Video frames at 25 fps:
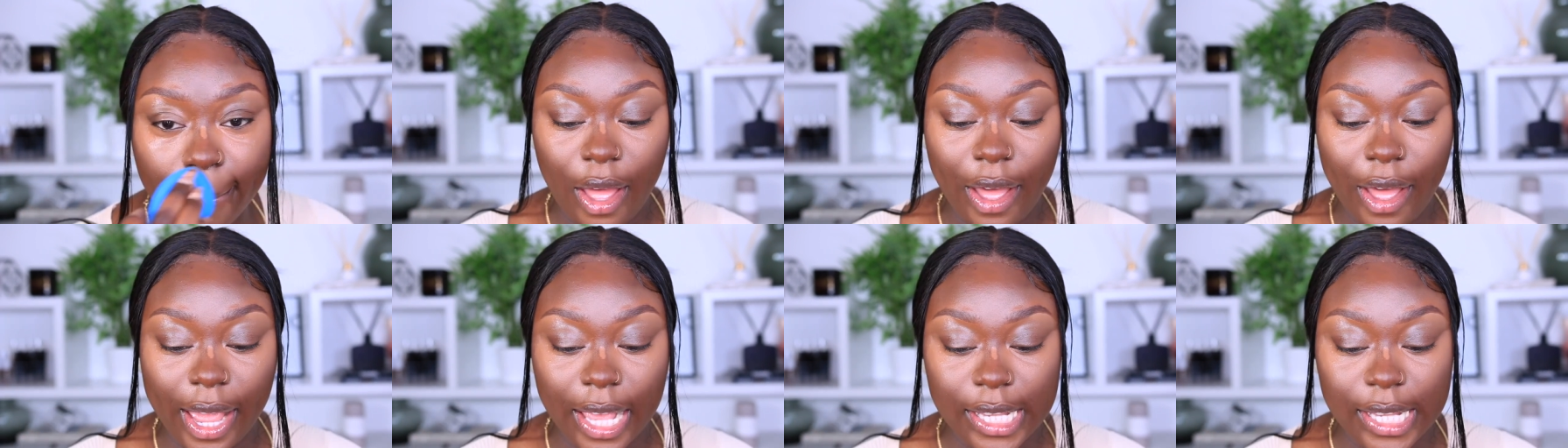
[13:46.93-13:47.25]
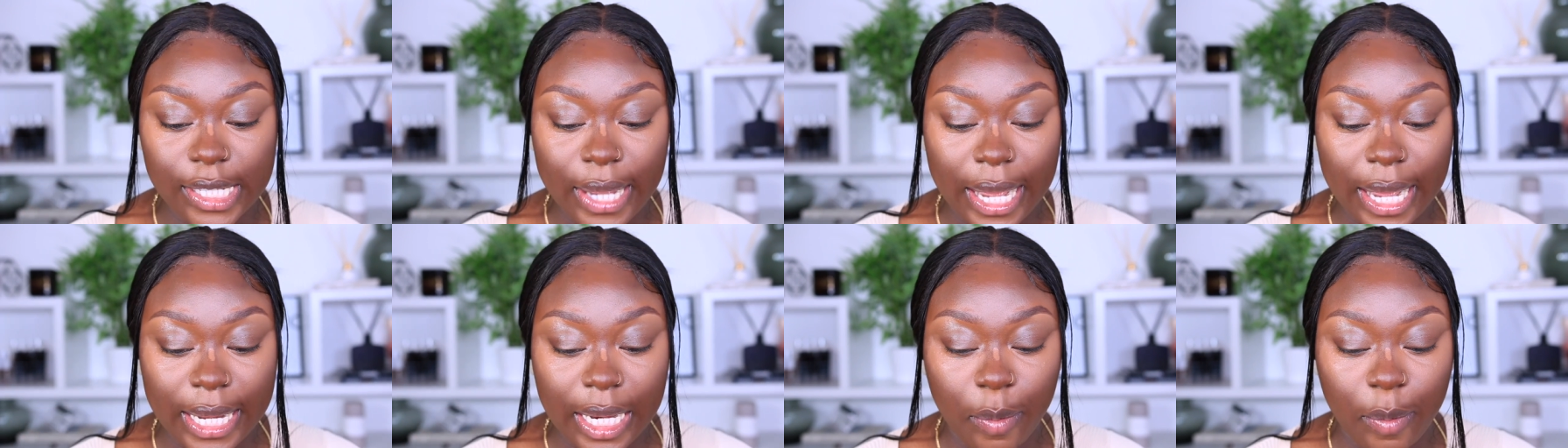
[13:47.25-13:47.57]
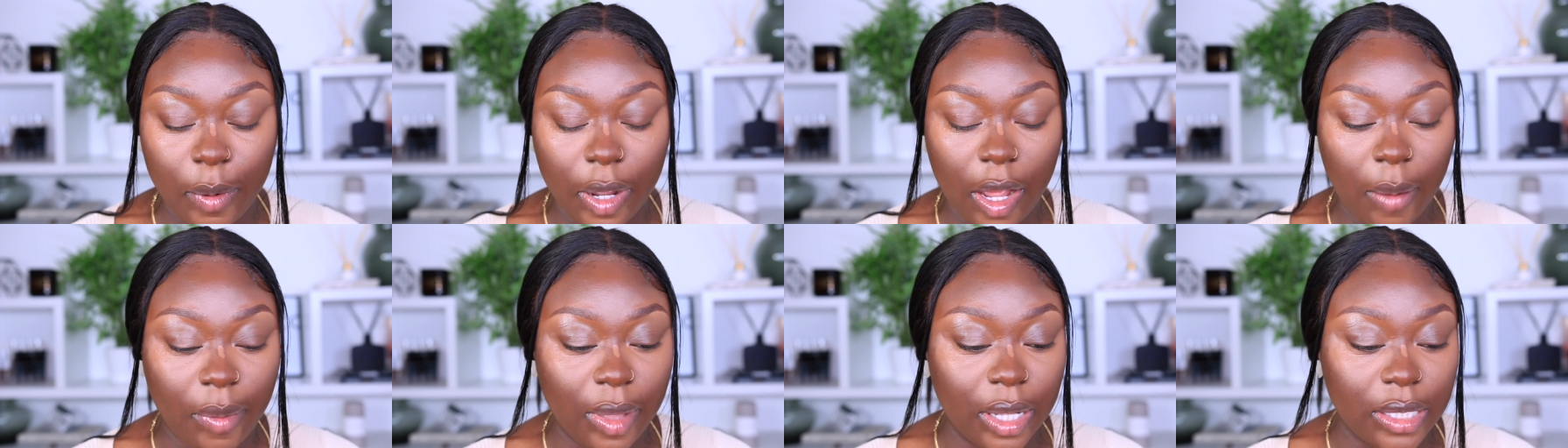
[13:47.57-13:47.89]
Like I said, I did
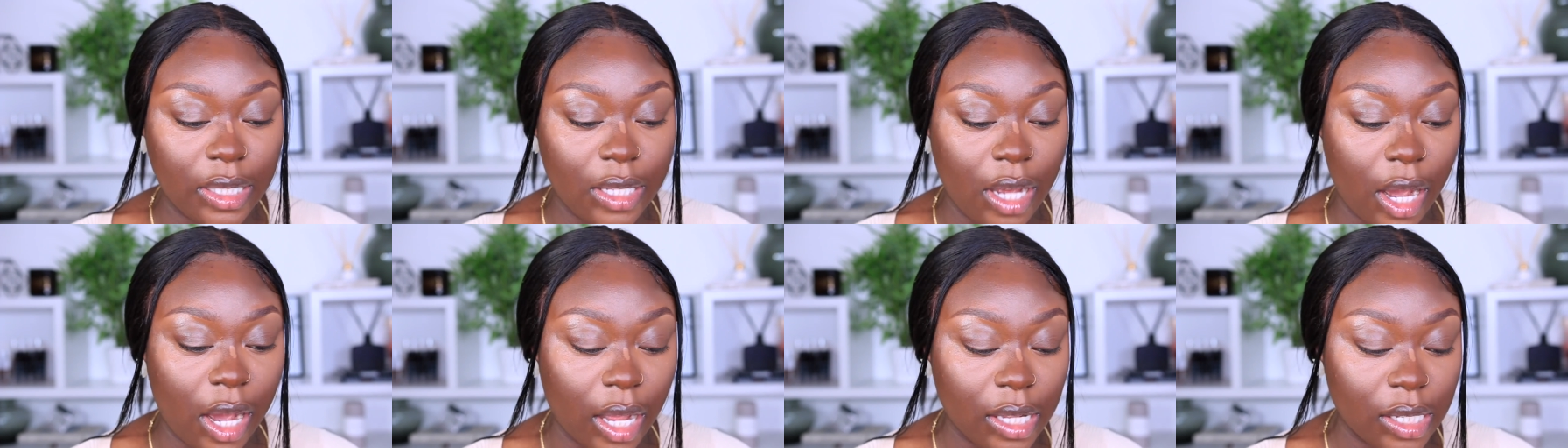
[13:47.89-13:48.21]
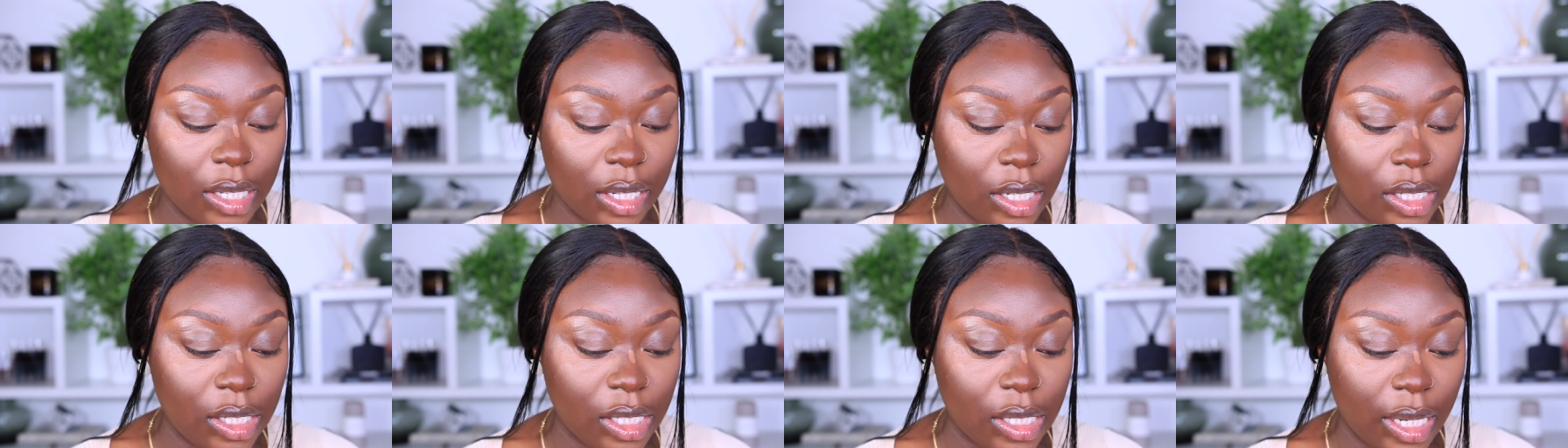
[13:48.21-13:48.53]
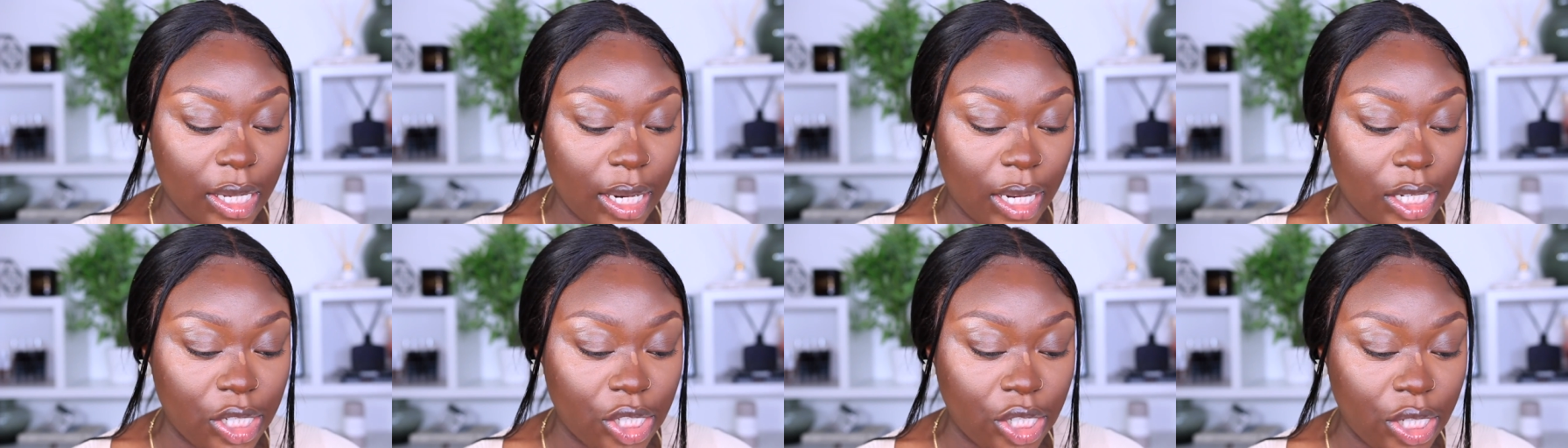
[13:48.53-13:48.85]
pick up the darkest
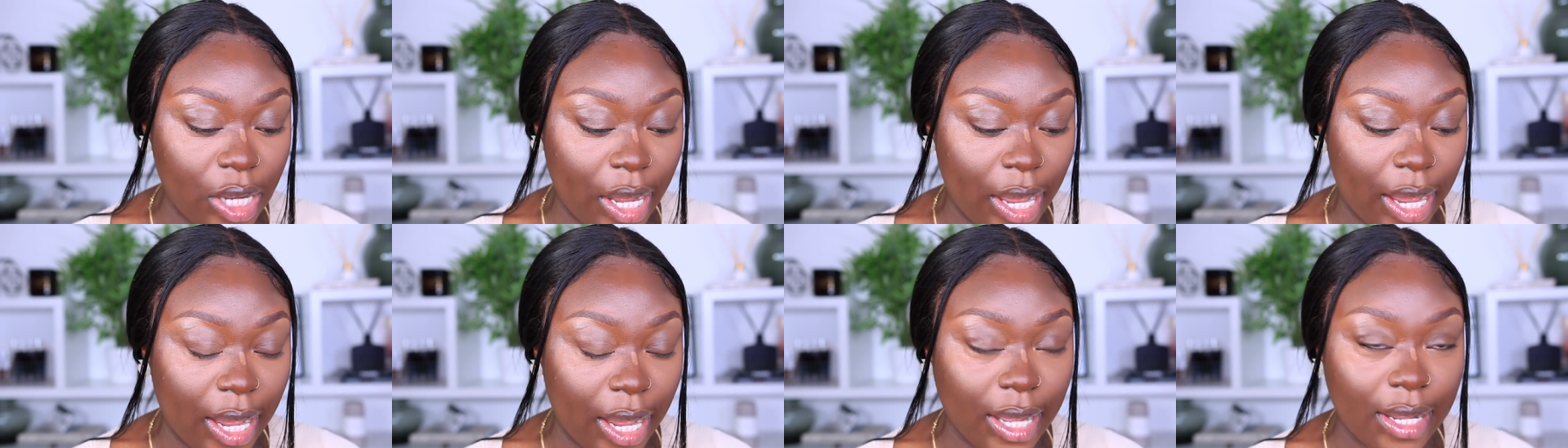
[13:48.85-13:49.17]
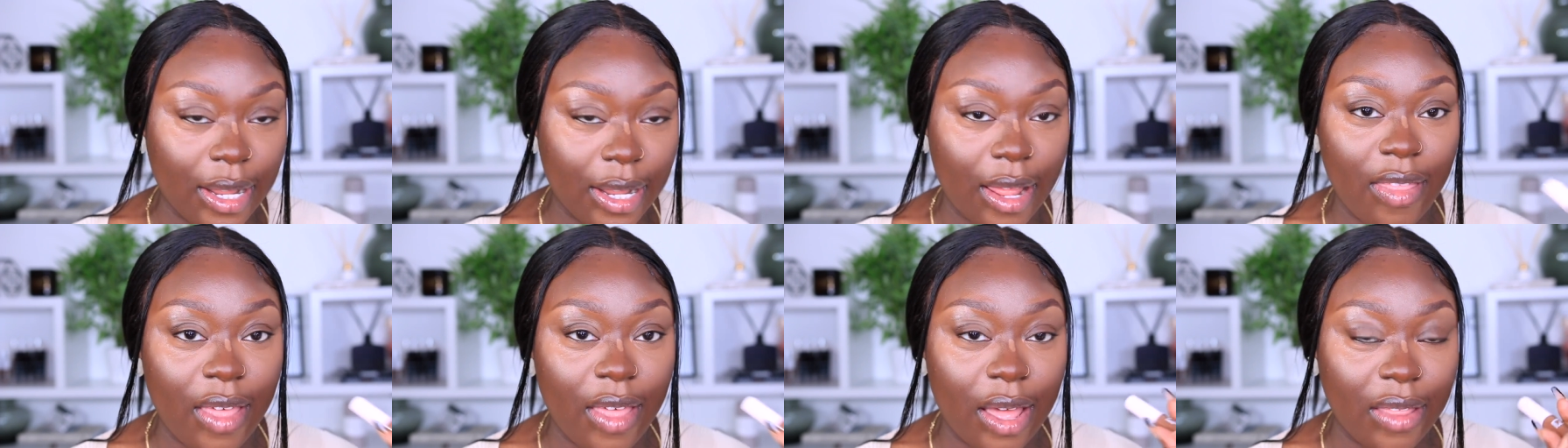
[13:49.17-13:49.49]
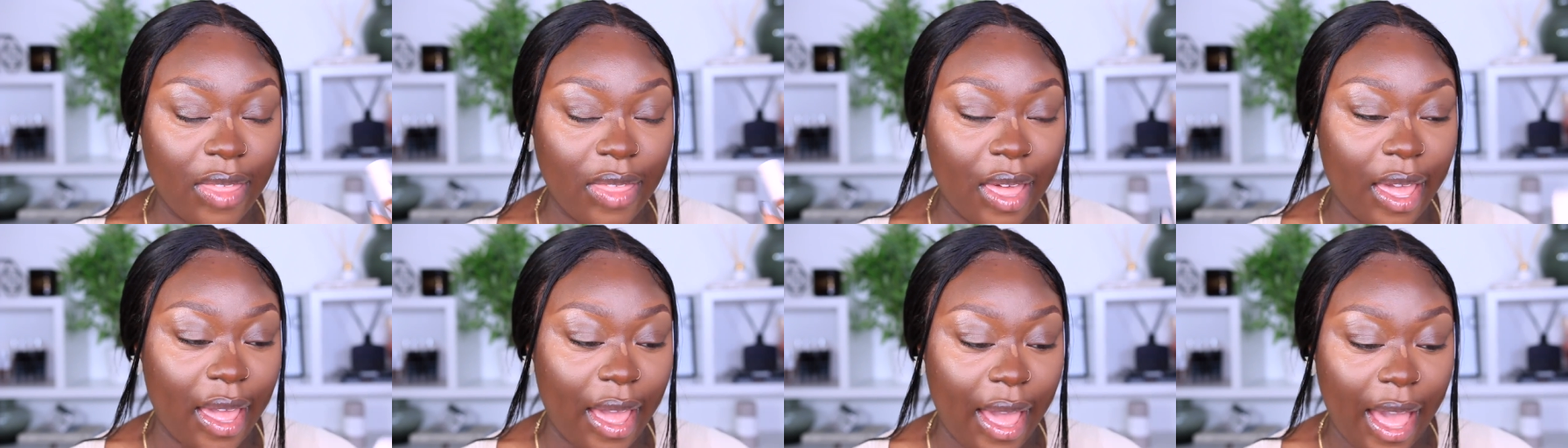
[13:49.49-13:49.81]
concealer shade that
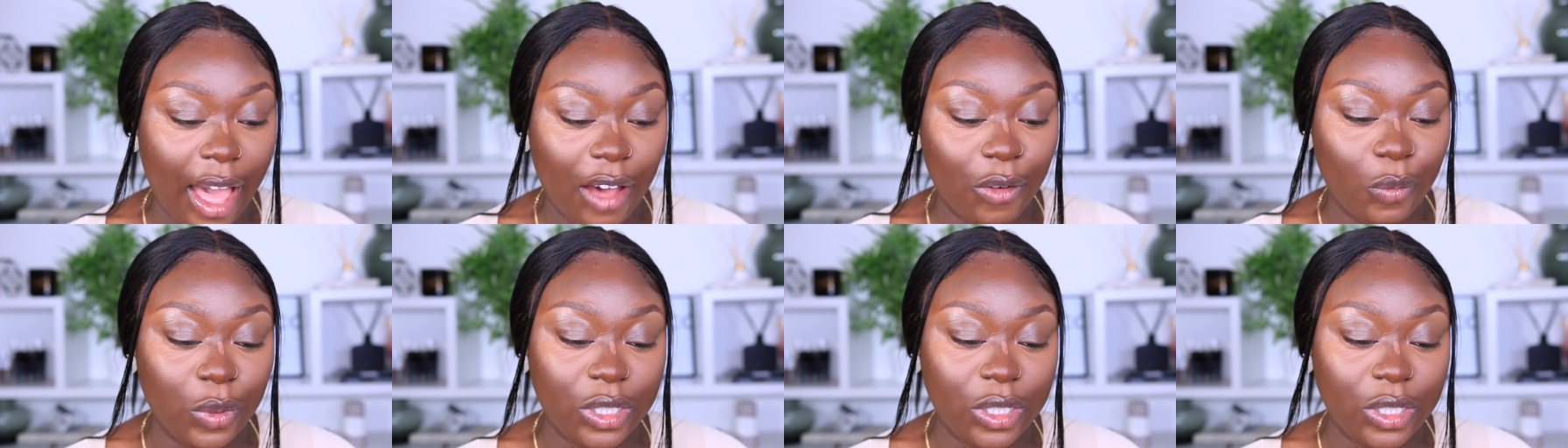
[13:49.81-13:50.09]
they have,